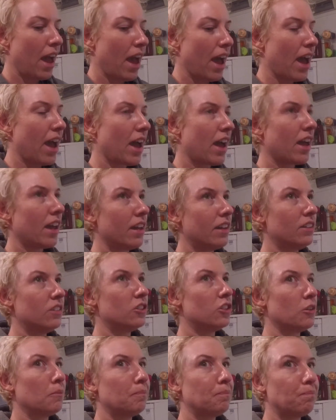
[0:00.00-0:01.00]

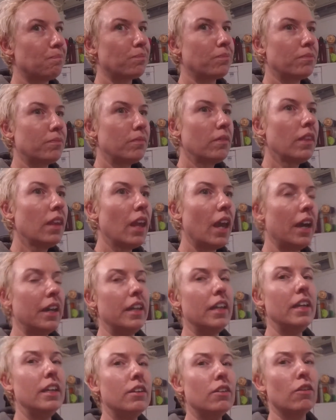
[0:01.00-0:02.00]
and I
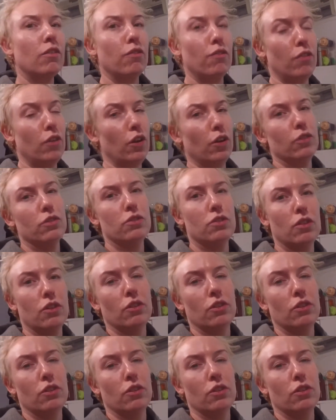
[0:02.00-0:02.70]
need lots and